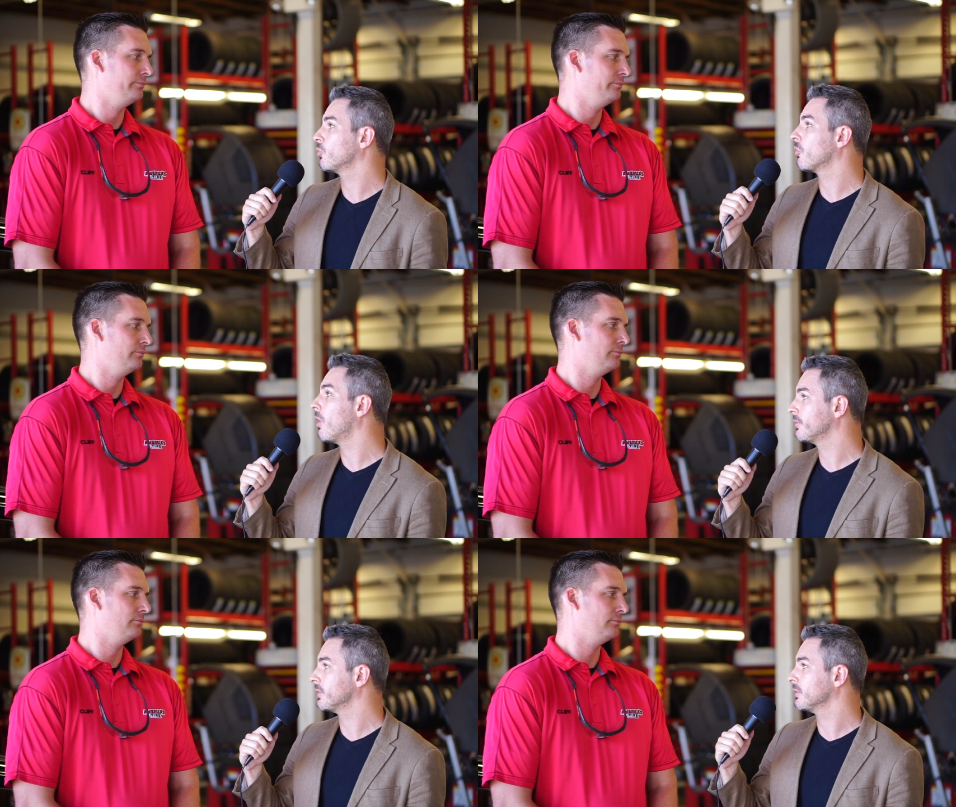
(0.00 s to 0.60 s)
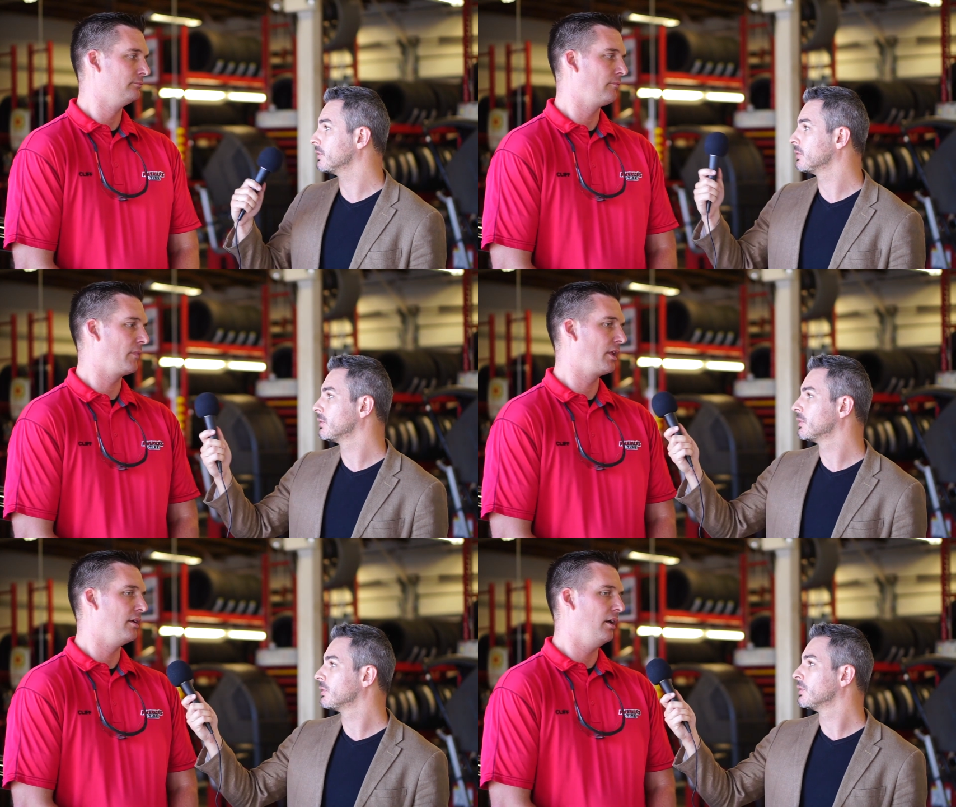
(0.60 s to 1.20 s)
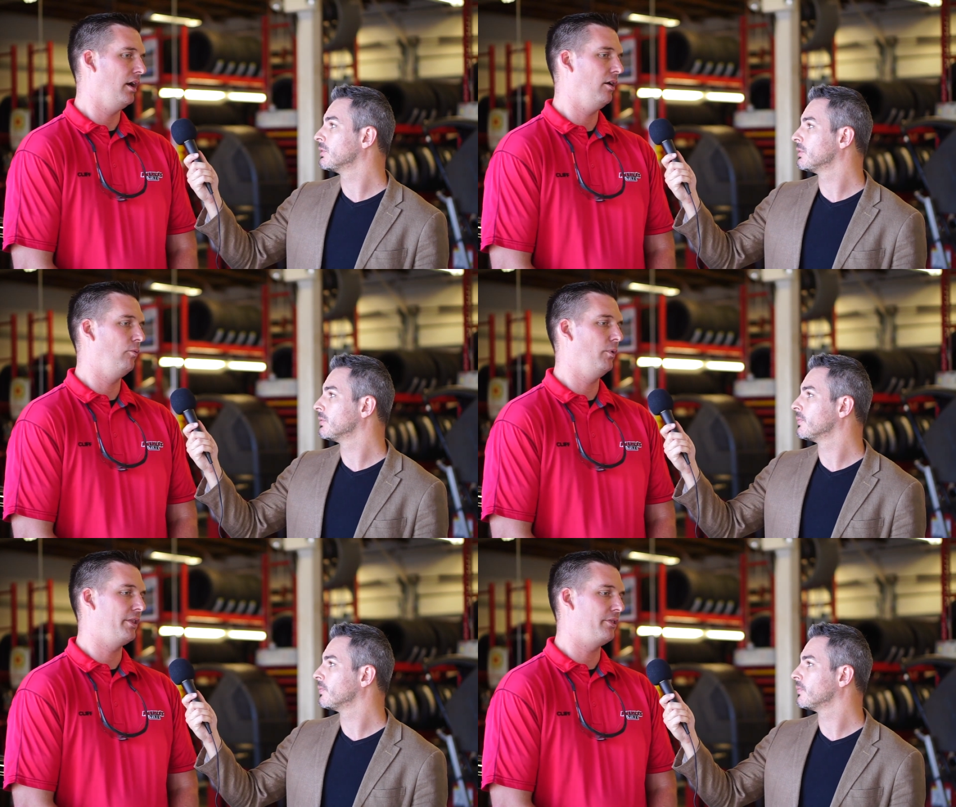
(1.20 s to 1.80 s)
Speaker 1: more often?
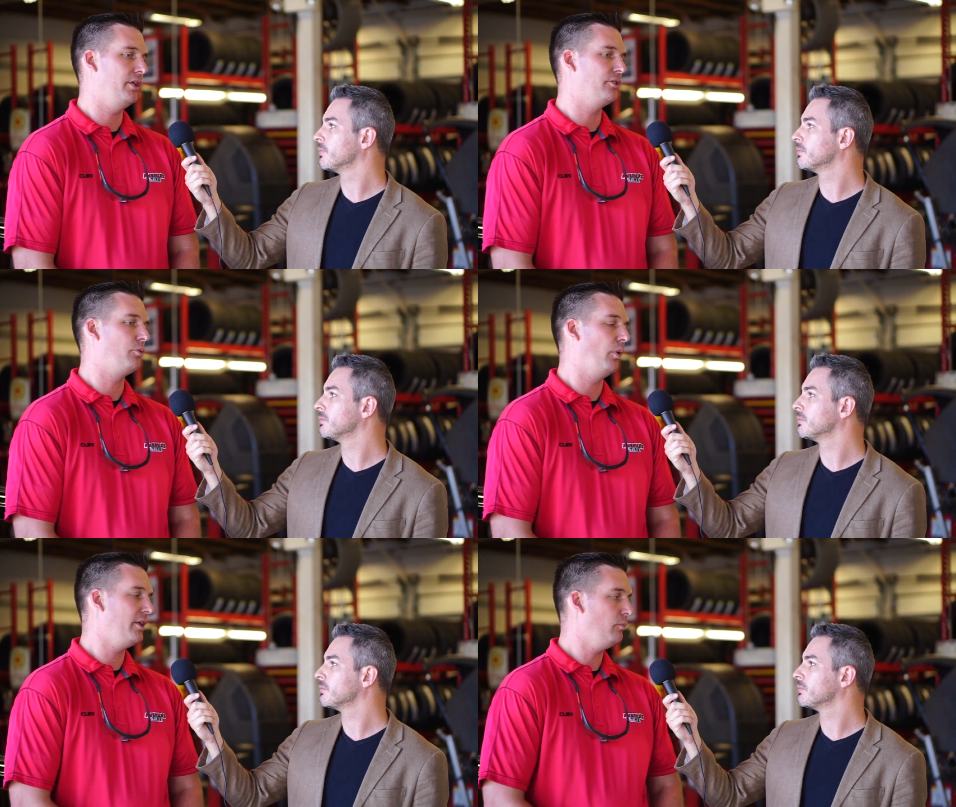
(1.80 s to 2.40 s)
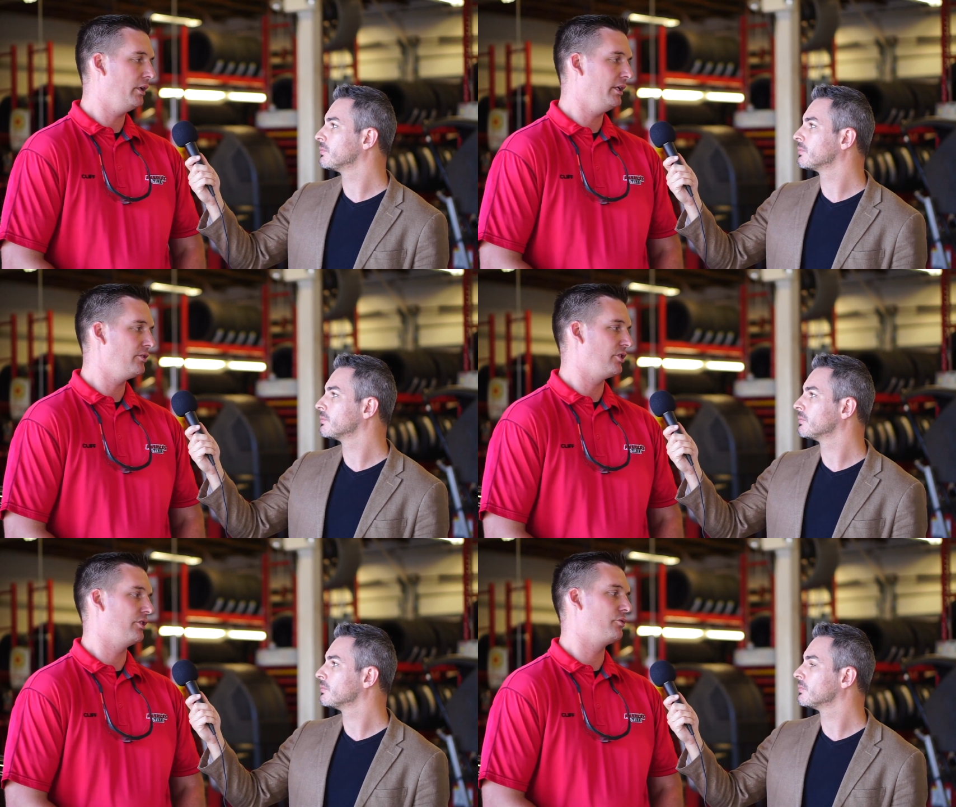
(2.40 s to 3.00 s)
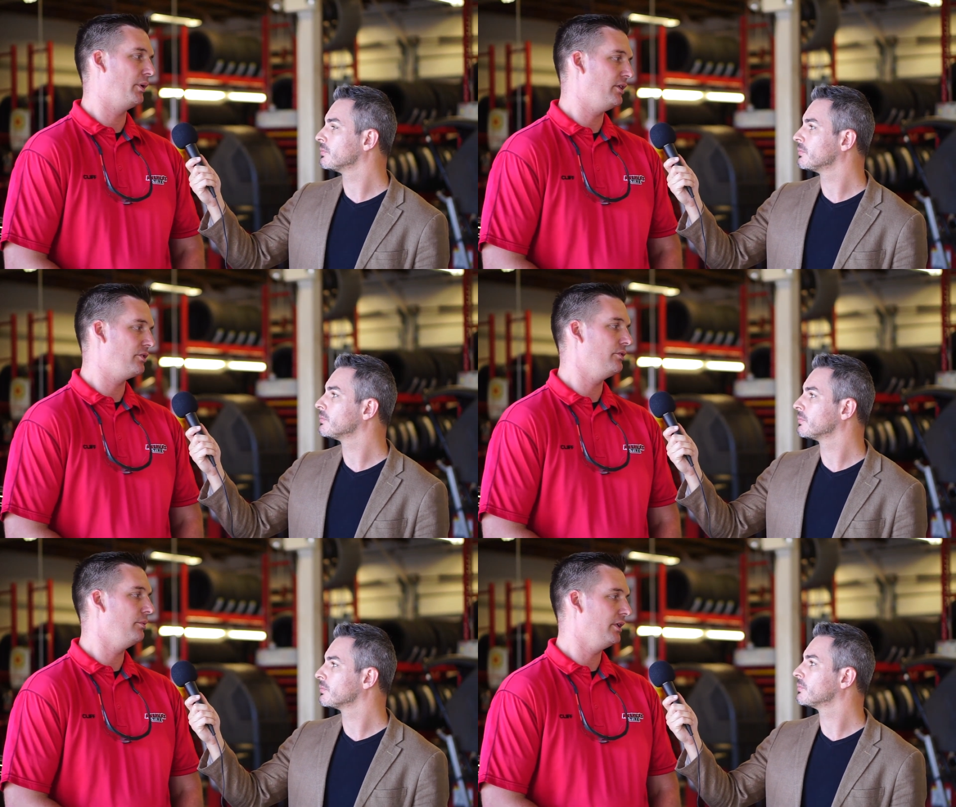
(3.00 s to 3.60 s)
Speaker 2: Uh, with the 21 inch and the
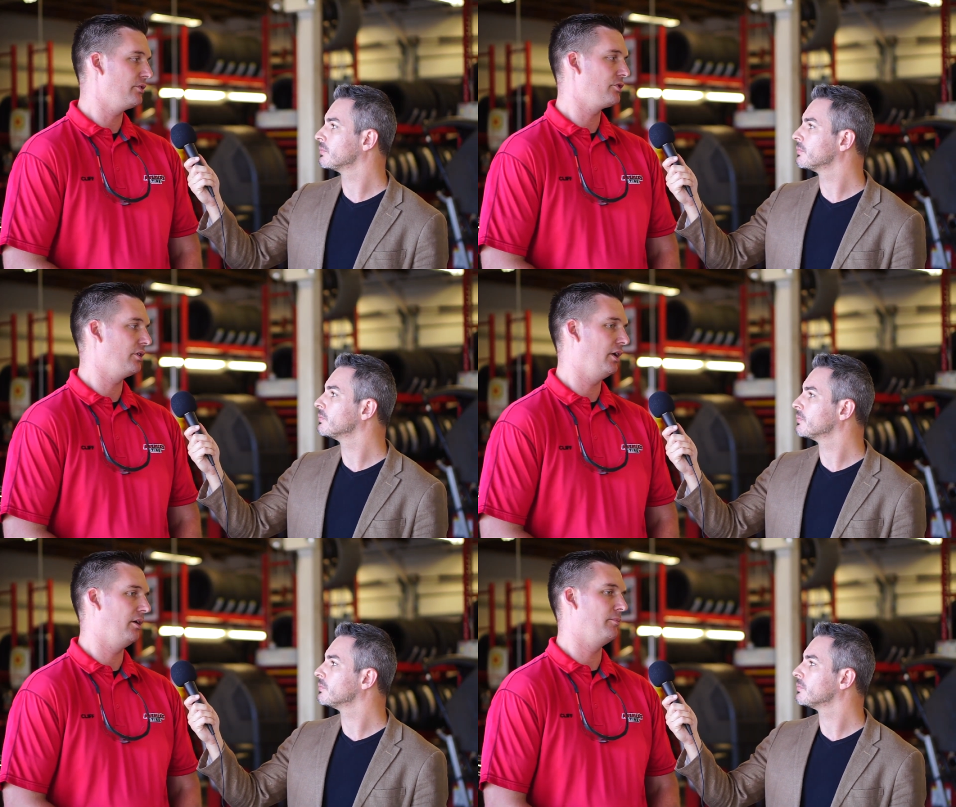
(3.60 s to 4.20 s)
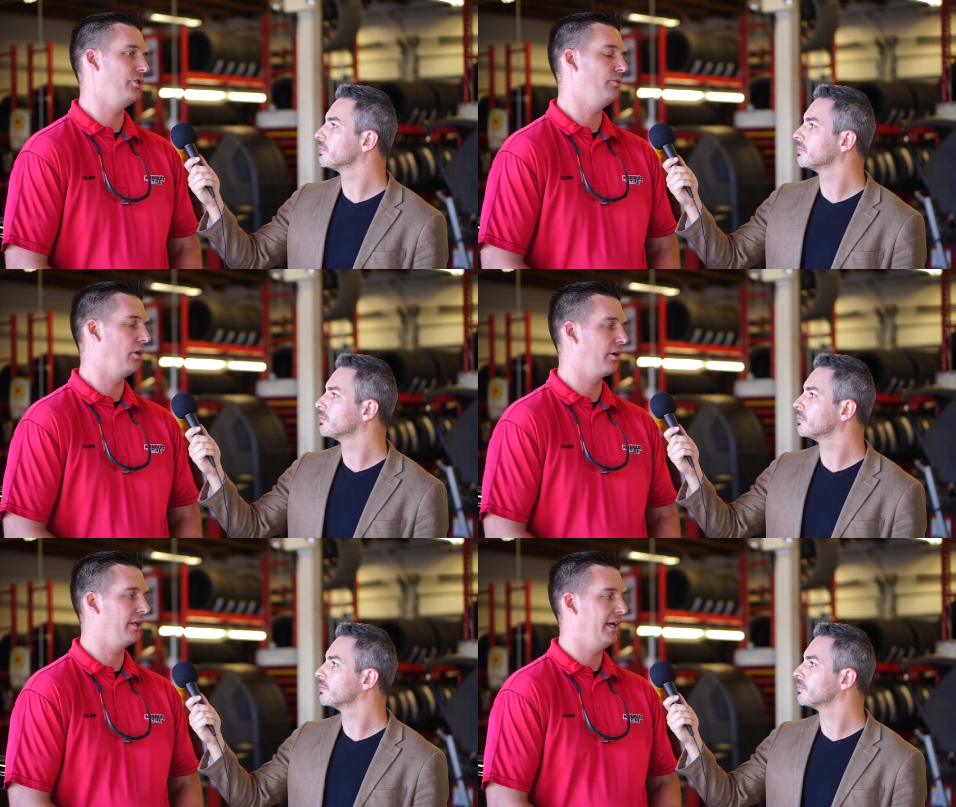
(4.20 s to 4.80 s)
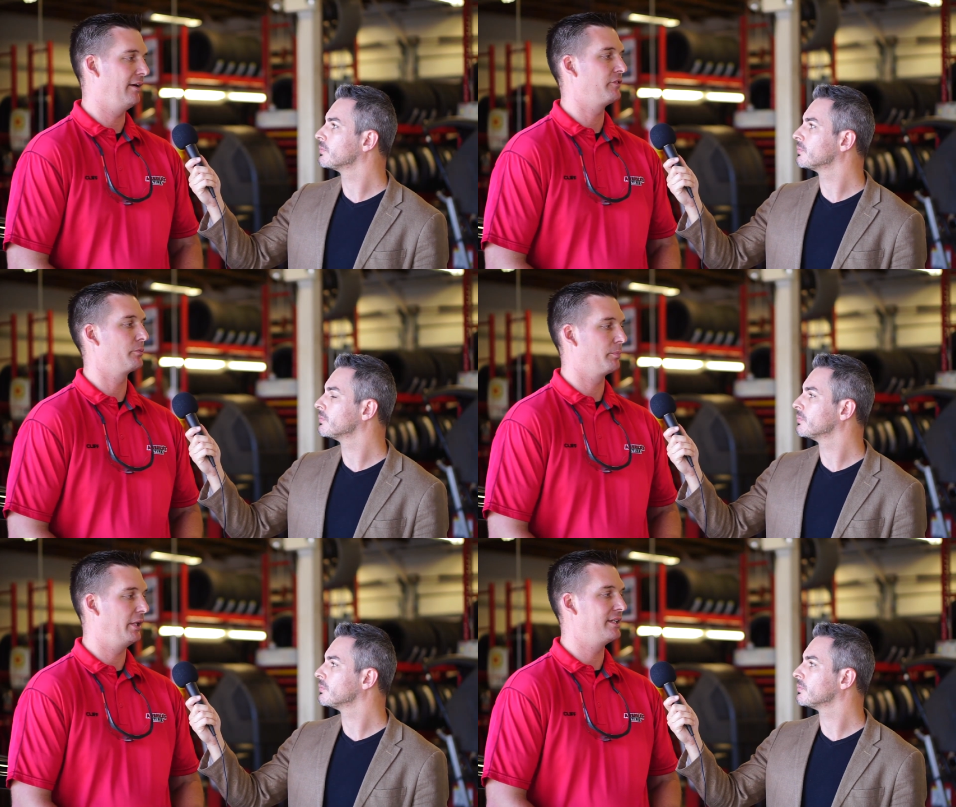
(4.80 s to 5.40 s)
22 inch, um, you are going to have
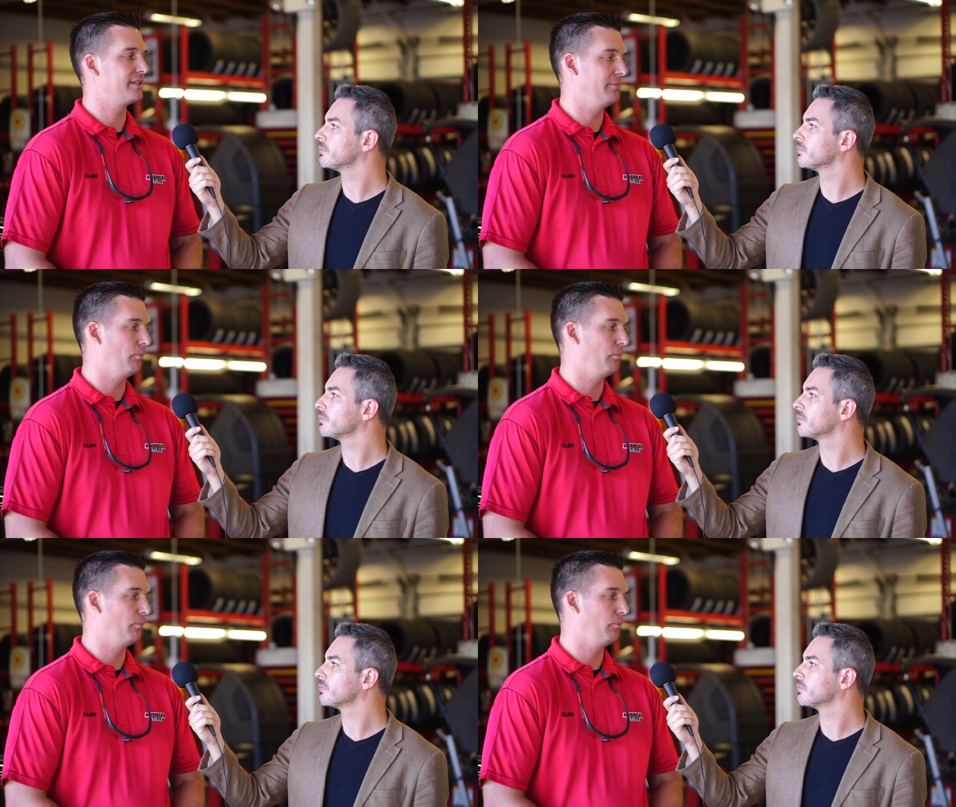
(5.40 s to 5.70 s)
to replace them